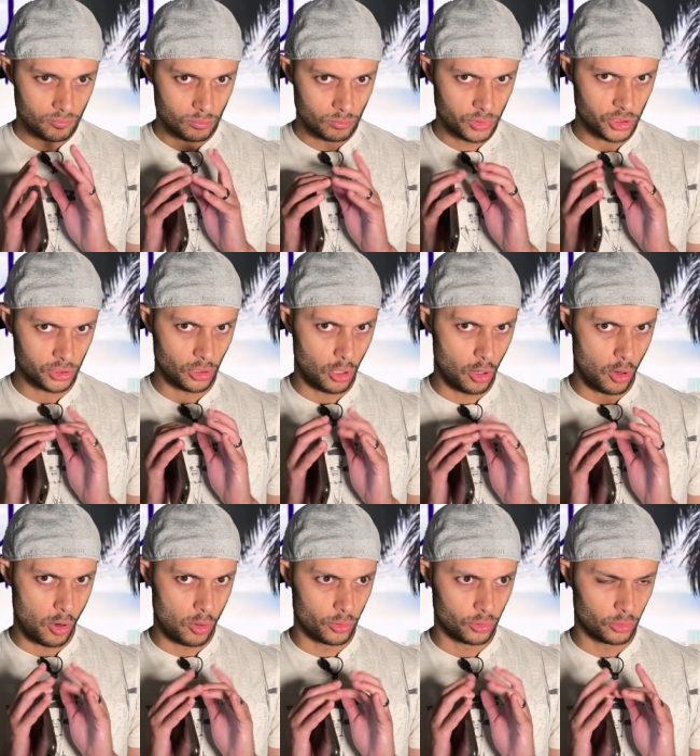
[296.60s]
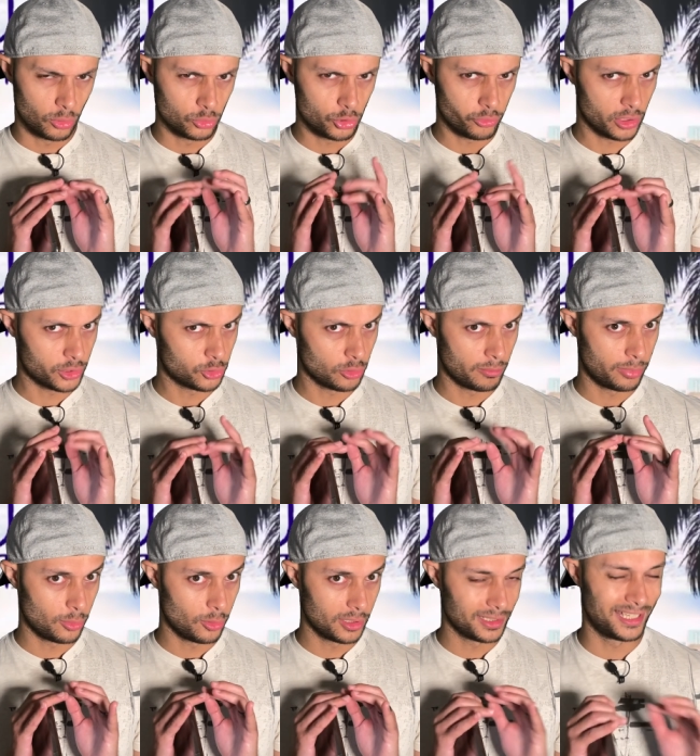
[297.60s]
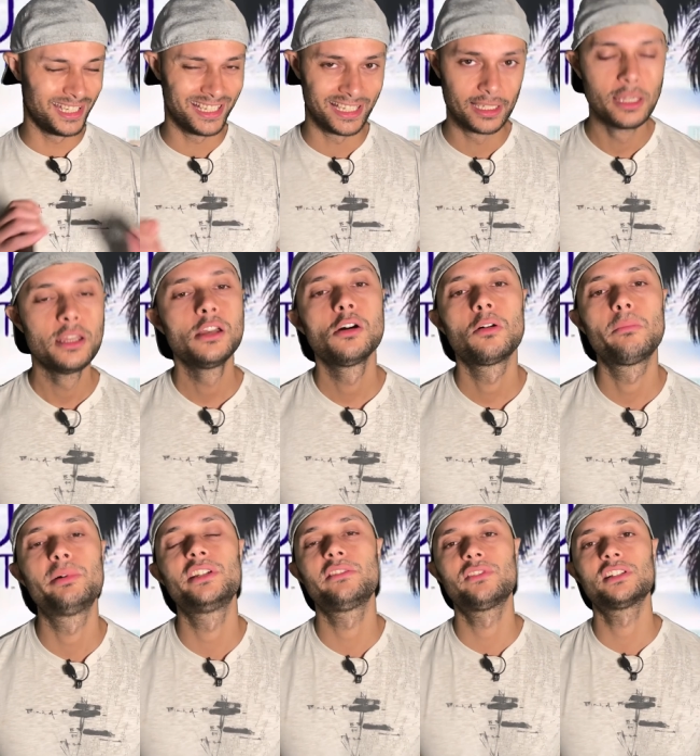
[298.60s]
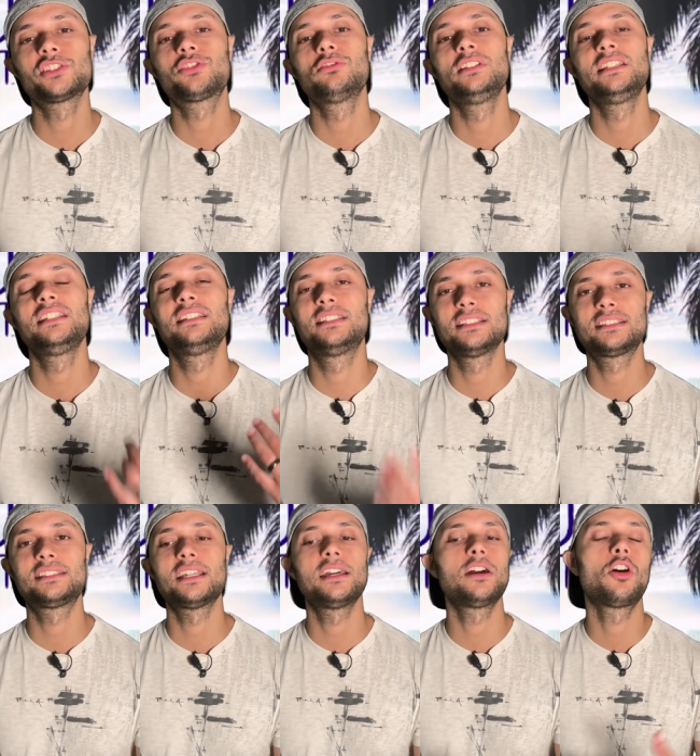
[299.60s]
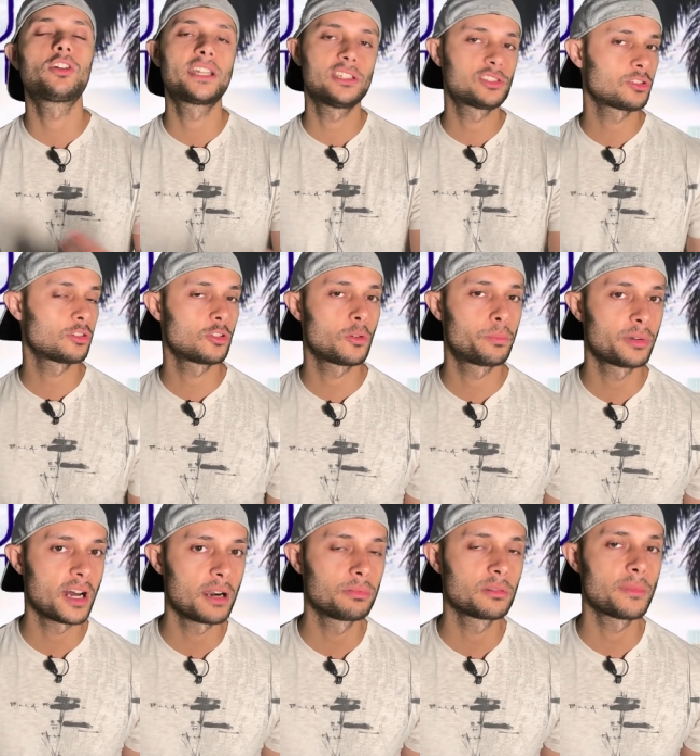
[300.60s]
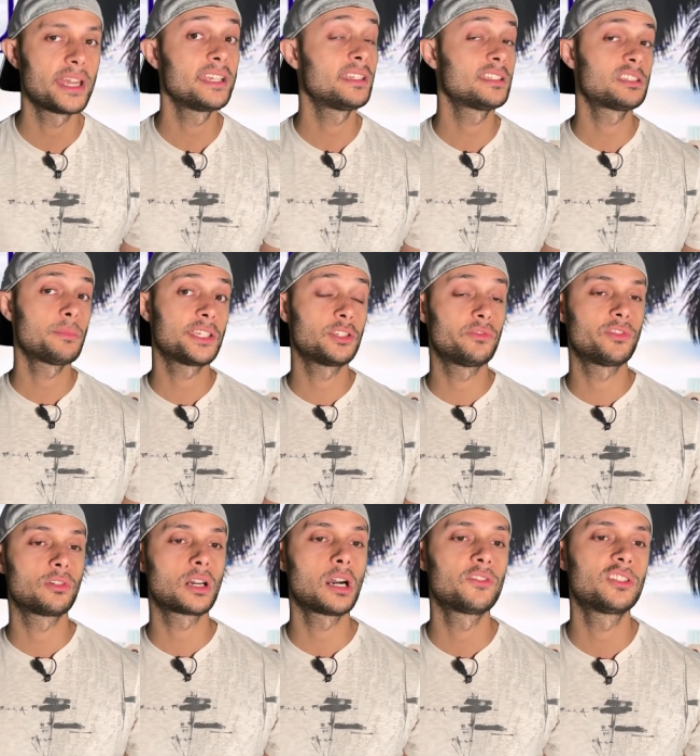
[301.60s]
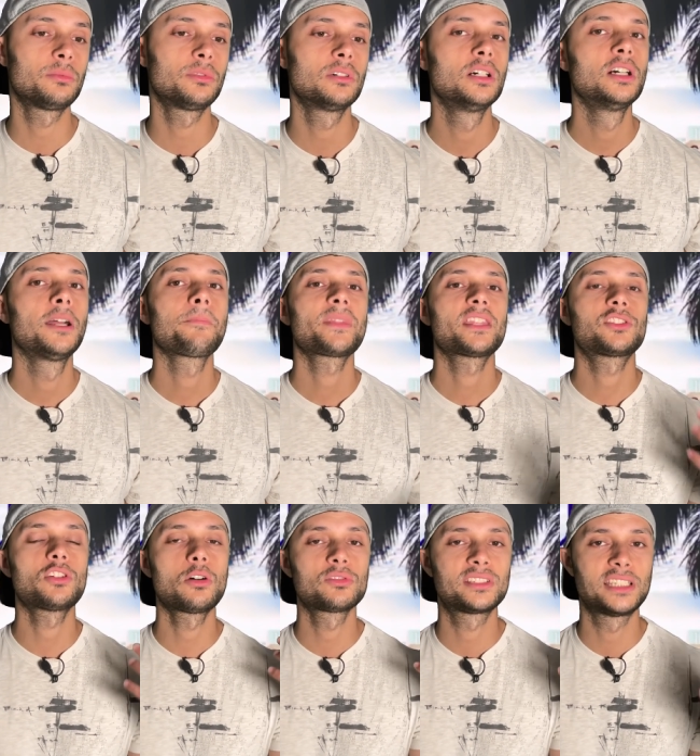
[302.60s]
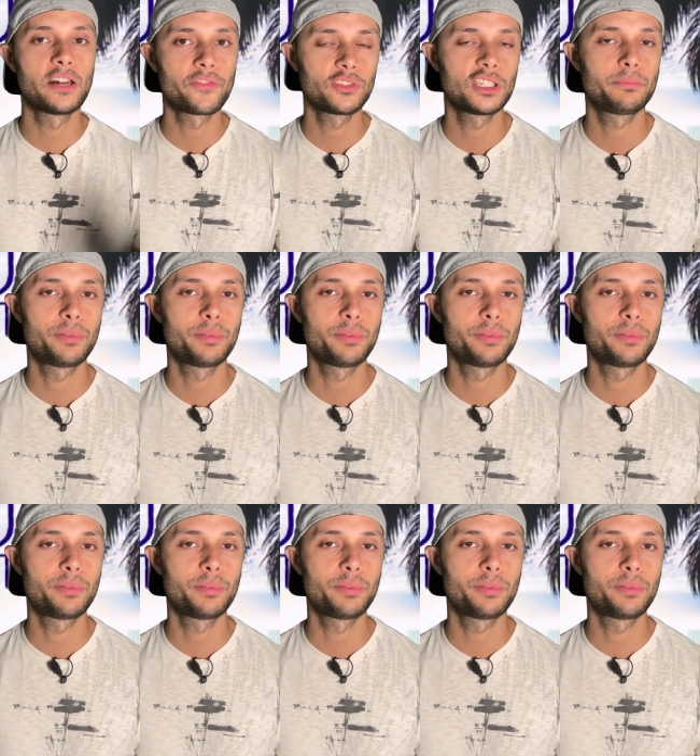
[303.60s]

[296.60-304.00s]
so you don't trust your boy? But eventually he did say, okay, sure, no problem, anything to make you feel comfortable. So I was definitely